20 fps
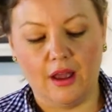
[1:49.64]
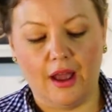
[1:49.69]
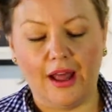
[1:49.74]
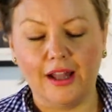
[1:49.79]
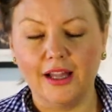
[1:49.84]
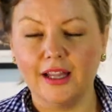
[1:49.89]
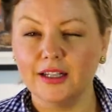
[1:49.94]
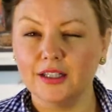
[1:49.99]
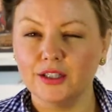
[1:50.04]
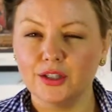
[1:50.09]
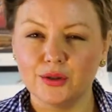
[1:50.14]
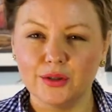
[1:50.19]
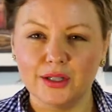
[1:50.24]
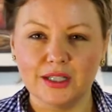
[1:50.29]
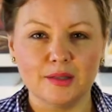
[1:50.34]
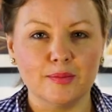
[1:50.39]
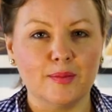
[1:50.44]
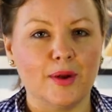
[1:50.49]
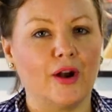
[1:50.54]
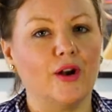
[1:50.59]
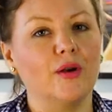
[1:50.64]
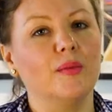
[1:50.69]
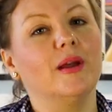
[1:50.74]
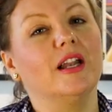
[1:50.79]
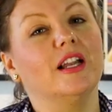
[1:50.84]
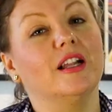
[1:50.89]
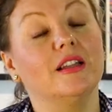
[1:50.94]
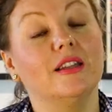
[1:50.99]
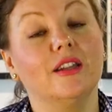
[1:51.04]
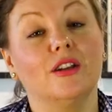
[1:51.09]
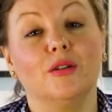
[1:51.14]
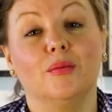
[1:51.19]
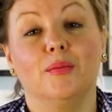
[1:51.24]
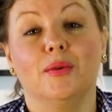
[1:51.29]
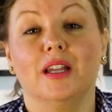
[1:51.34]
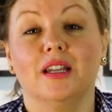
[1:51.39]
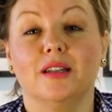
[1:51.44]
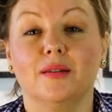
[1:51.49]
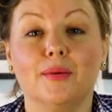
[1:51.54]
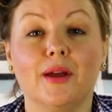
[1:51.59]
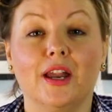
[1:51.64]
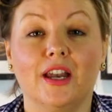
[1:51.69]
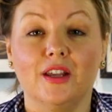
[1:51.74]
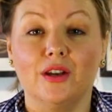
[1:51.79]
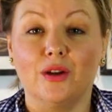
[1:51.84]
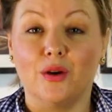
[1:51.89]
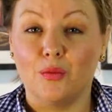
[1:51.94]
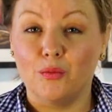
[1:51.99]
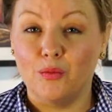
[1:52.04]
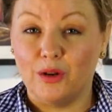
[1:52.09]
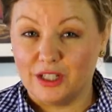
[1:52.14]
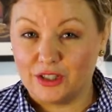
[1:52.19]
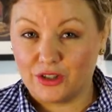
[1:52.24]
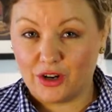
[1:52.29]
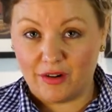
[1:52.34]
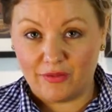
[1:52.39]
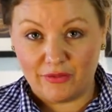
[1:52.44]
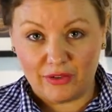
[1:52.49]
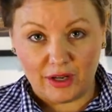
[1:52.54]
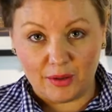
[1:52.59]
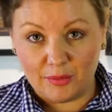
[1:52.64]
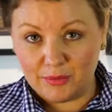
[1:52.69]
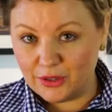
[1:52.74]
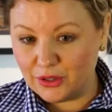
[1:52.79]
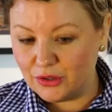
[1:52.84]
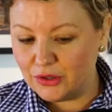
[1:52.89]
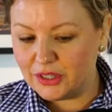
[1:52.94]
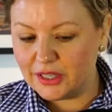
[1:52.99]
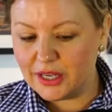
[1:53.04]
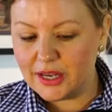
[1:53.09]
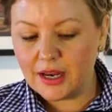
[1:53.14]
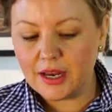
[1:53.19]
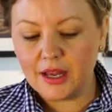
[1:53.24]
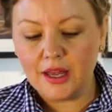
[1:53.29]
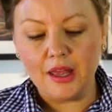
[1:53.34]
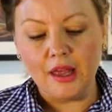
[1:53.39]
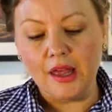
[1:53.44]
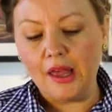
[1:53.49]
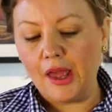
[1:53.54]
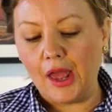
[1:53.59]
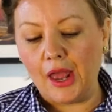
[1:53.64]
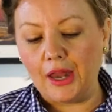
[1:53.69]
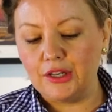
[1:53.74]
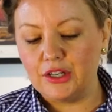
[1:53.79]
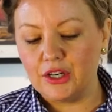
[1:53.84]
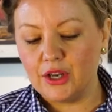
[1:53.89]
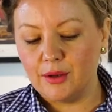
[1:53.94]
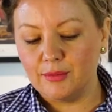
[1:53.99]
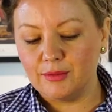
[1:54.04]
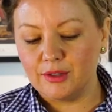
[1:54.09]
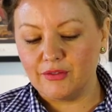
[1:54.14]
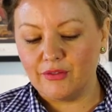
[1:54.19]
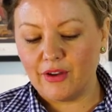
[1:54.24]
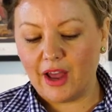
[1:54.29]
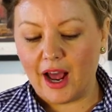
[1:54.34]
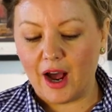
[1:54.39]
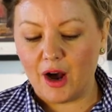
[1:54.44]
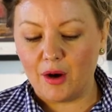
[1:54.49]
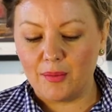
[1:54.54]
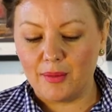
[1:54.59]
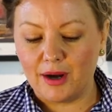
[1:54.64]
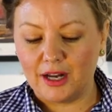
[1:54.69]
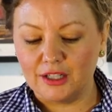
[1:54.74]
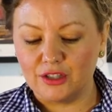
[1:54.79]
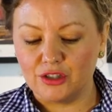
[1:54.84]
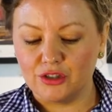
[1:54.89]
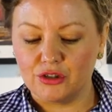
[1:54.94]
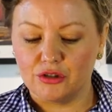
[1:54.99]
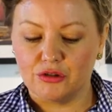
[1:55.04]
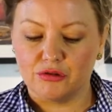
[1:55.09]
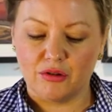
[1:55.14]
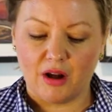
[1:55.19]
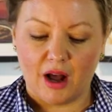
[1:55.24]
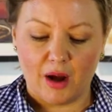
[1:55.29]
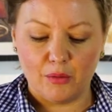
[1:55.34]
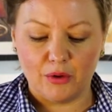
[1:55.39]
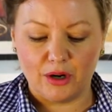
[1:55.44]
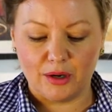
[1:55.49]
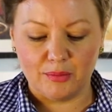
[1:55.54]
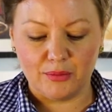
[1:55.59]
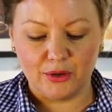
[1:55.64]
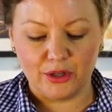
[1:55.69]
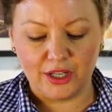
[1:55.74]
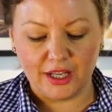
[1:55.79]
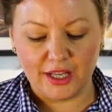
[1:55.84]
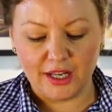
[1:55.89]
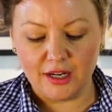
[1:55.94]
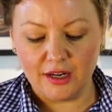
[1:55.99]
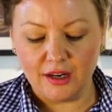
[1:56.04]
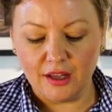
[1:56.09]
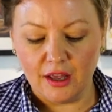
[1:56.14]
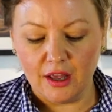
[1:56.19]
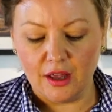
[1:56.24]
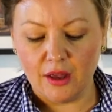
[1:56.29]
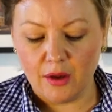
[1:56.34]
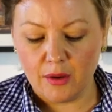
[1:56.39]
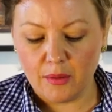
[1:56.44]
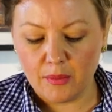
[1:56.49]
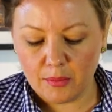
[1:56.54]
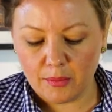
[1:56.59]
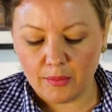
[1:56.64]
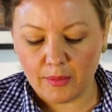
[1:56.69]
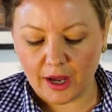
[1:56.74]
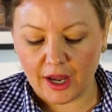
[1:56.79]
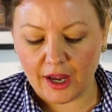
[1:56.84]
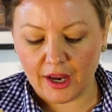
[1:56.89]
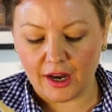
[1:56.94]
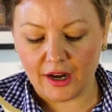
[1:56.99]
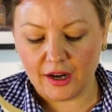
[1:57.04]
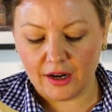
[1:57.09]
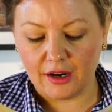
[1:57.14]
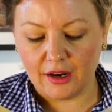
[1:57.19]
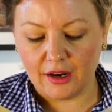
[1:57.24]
I like to experiment a little bit depending on which coffee I'm using in terms of how much I want to put in, but